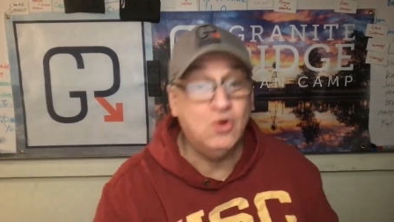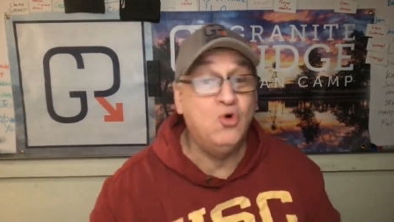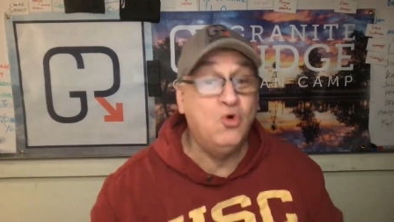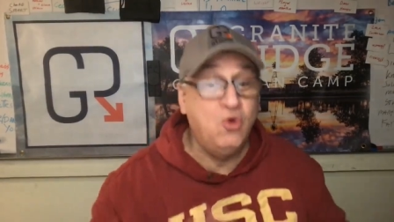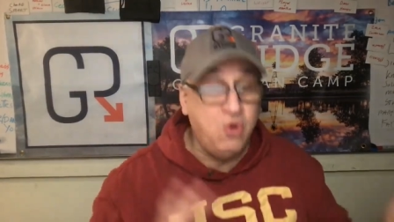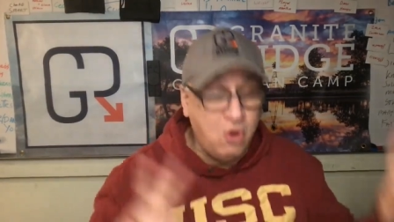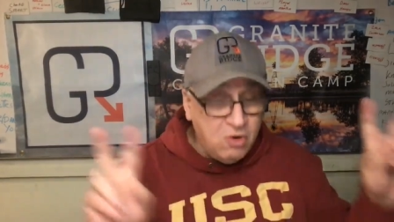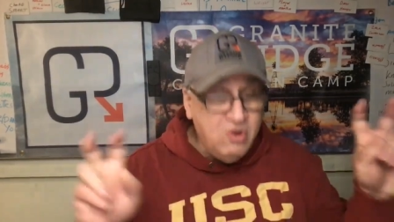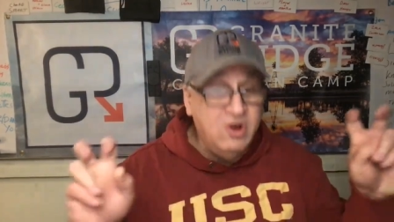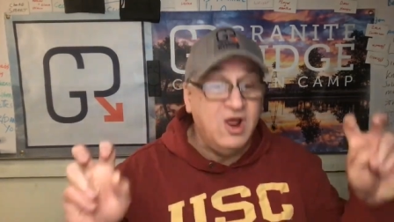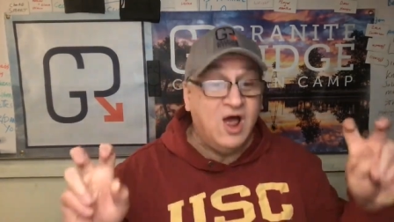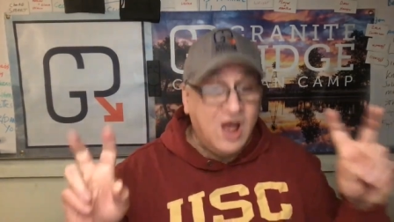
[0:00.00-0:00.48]

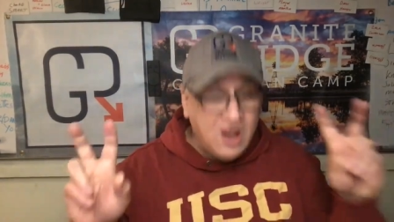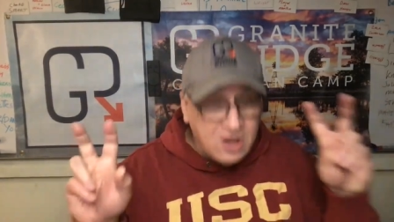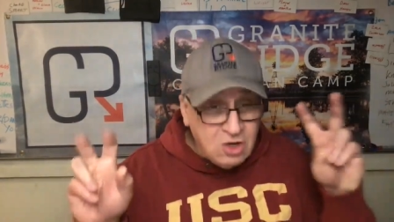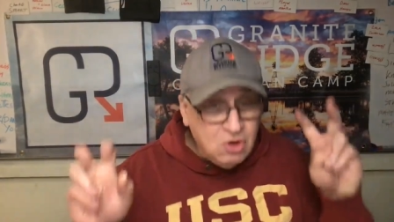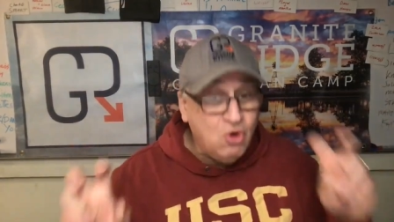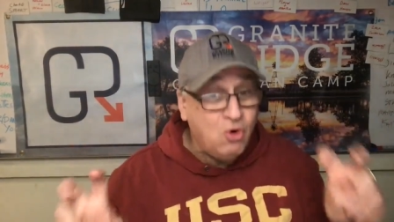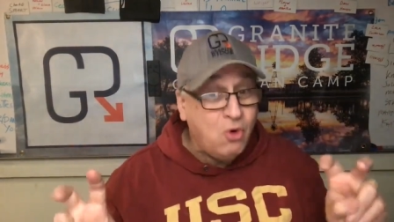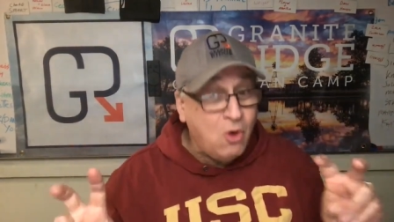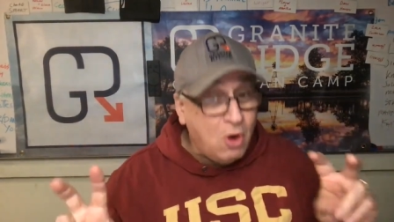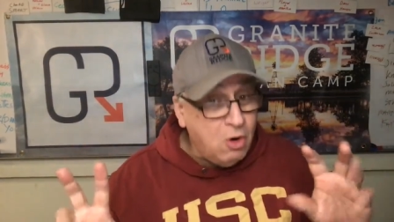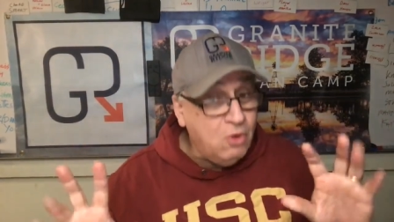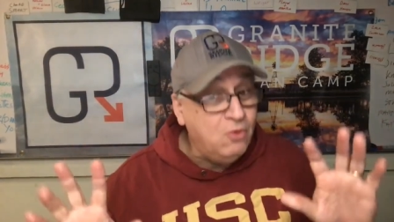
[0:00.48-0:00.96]
quote
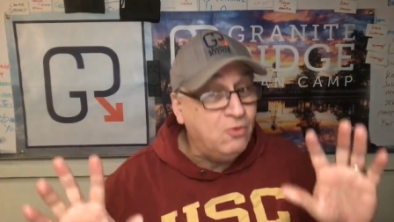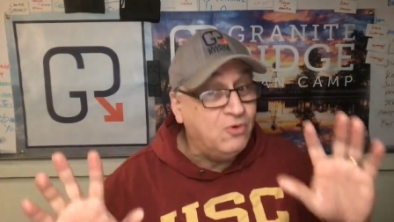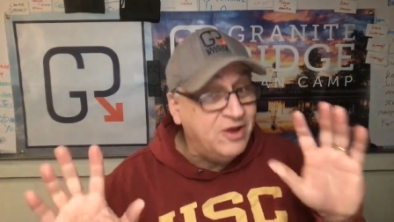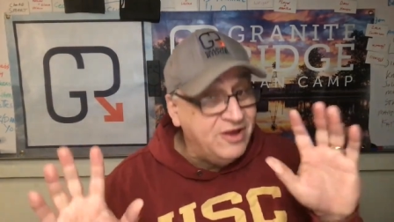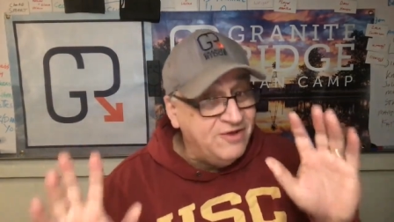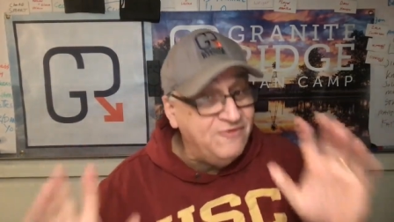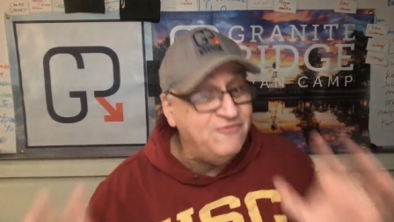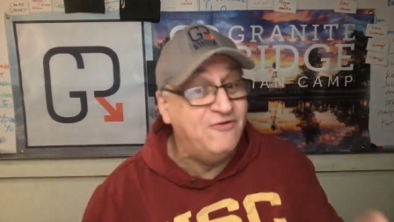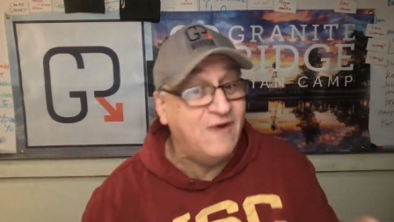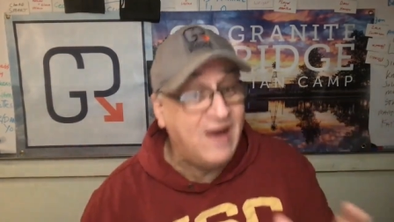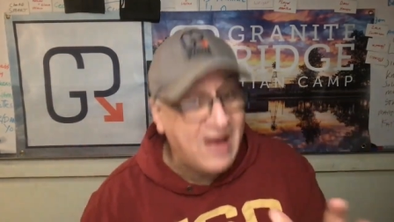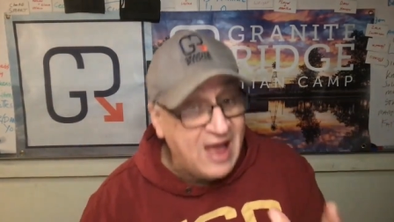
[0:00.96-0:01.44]
unquote
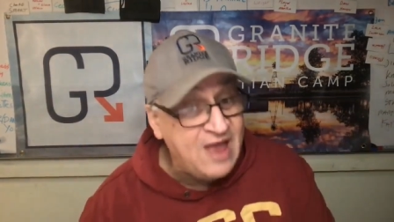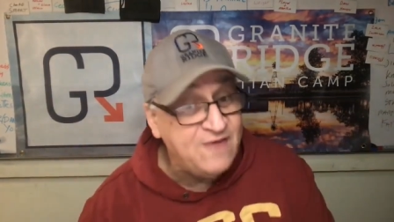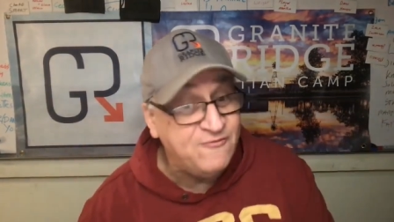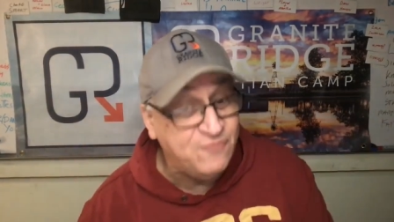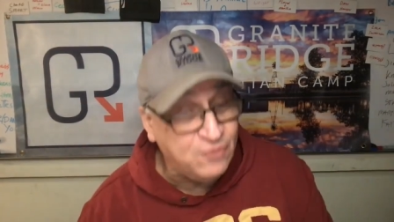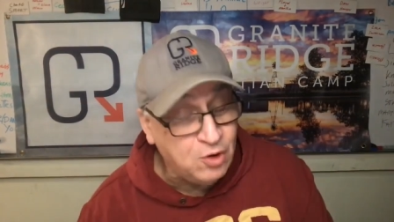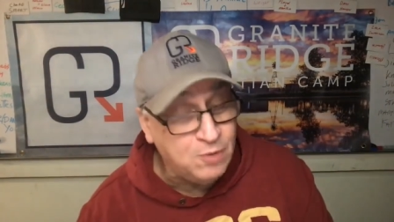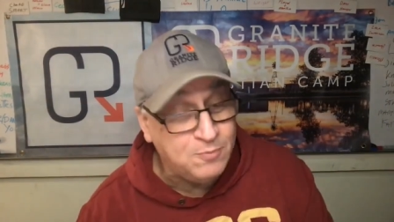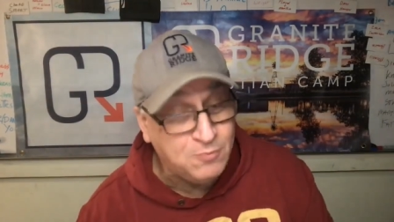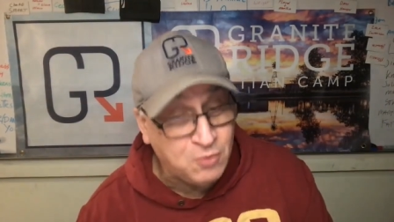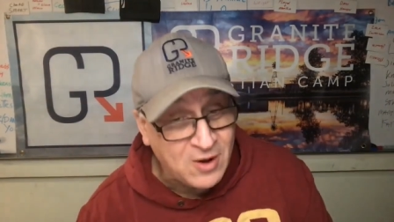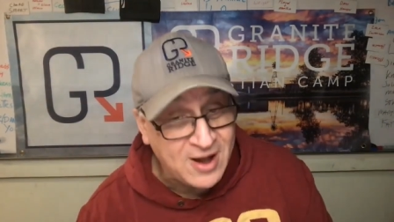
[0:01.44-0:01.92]

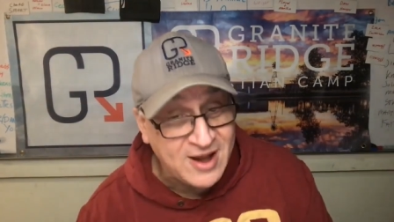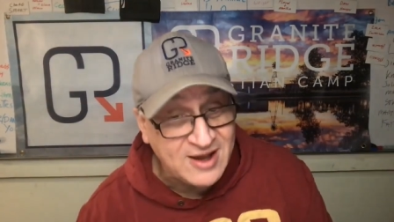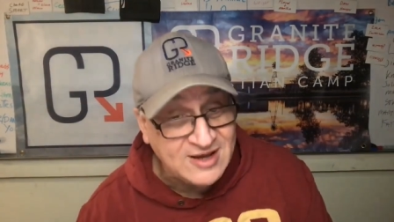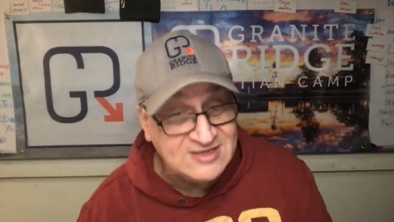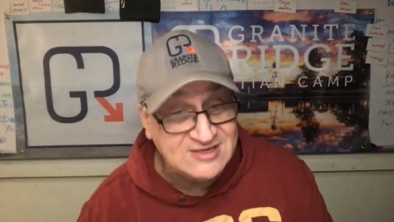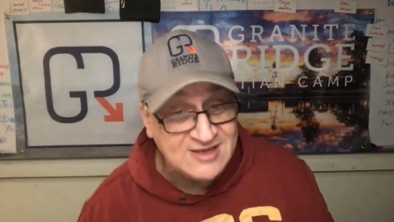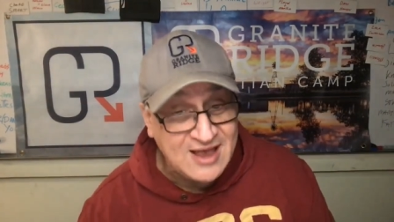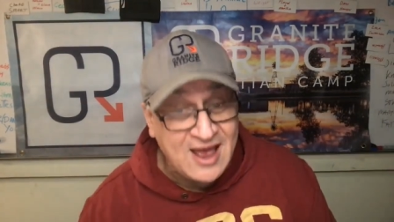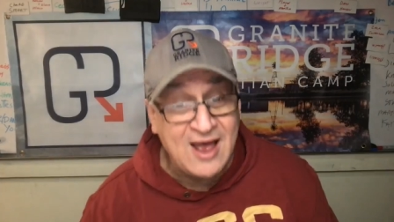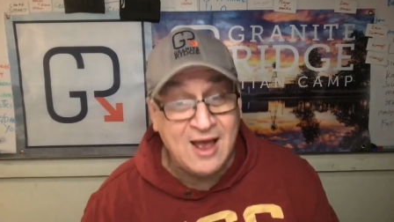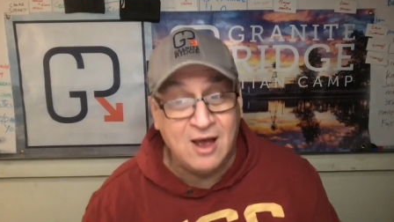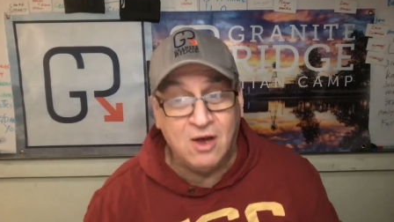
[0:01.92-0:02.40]
revival
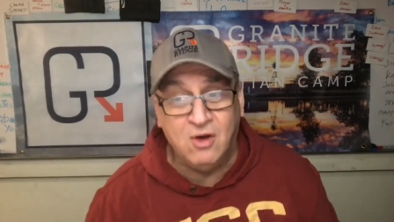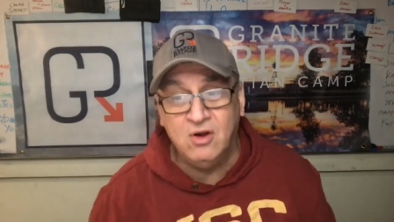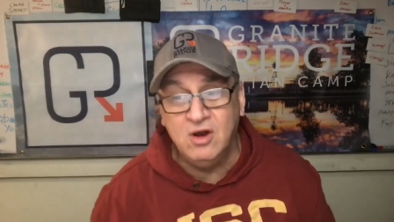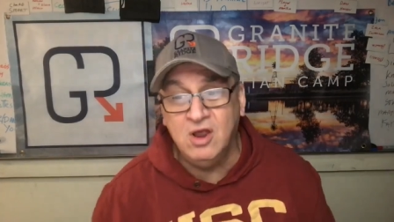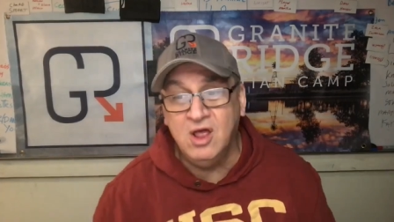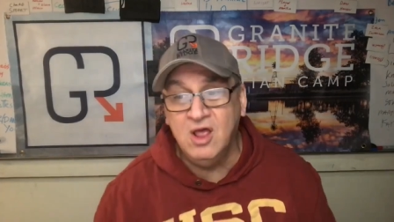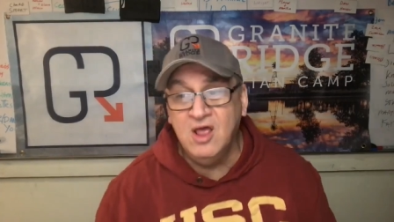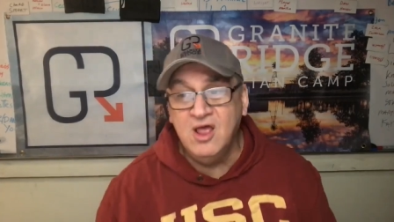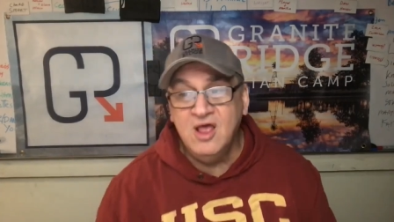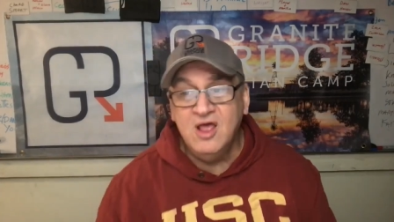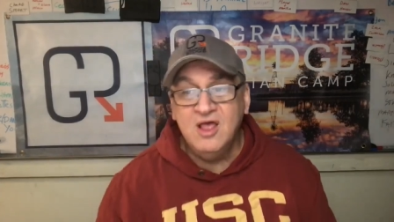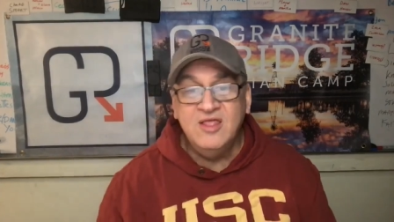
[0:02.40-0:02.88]
breaks out,
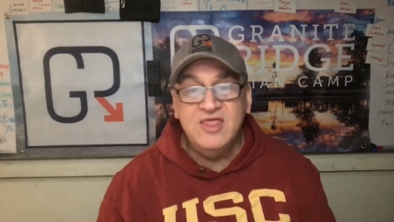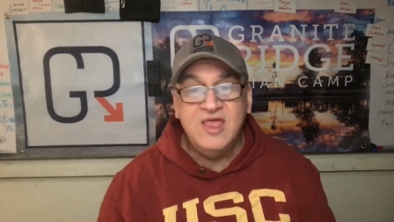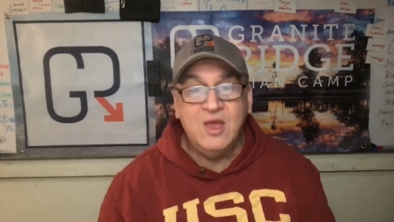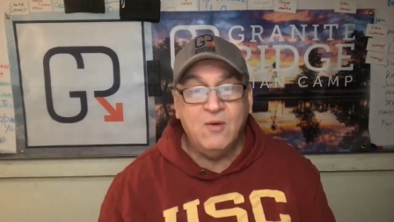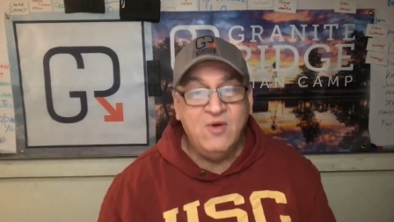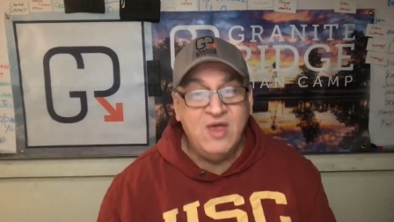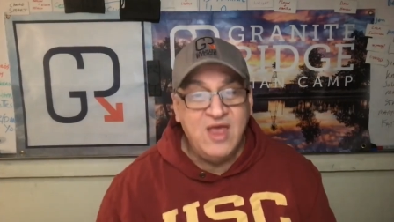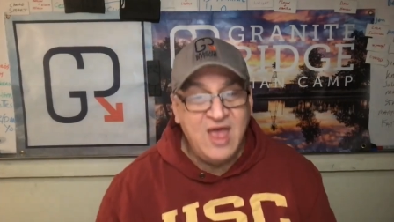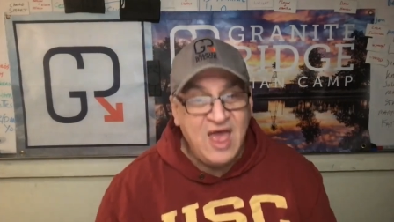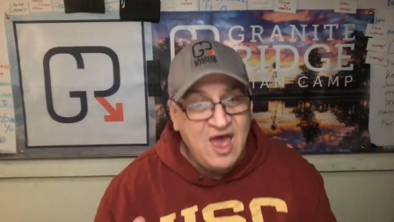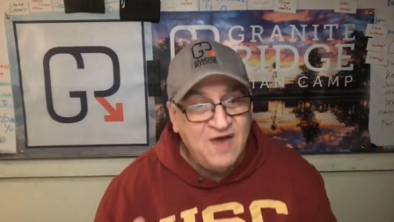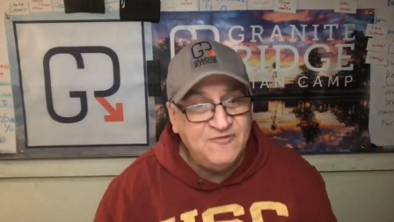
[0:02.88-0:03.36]
that
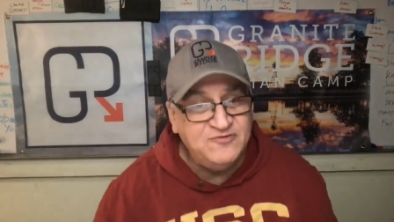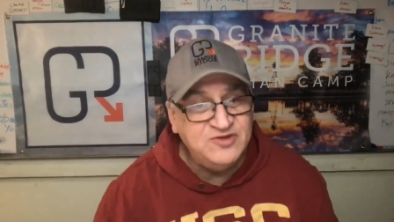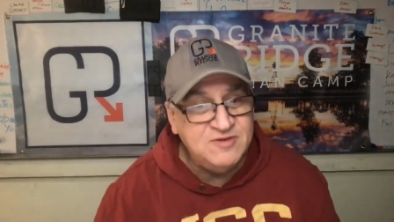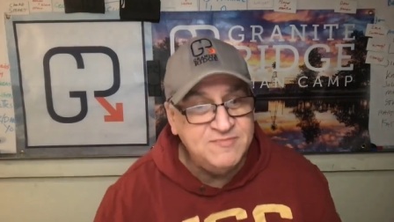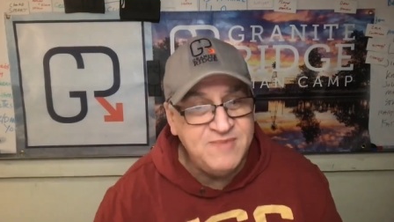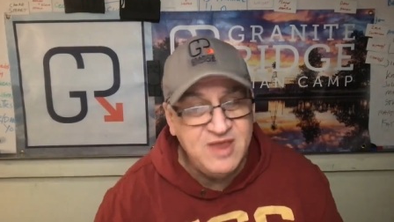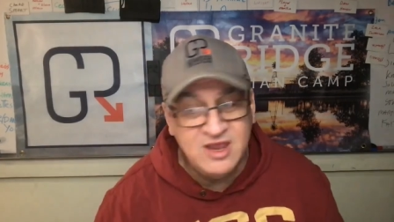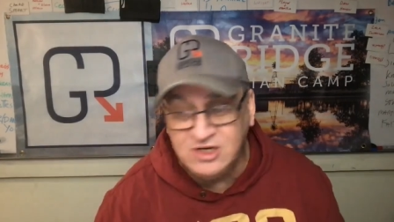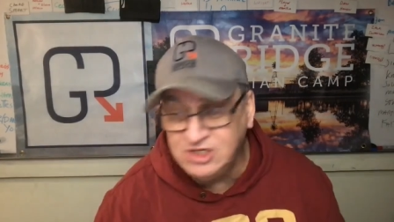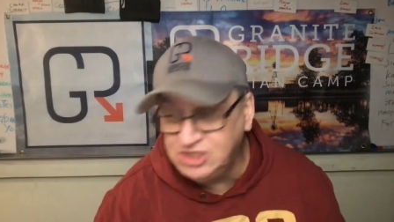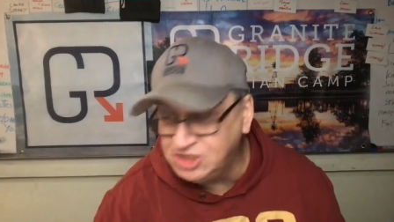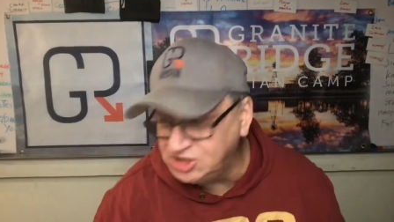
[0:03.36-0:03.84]
we have to make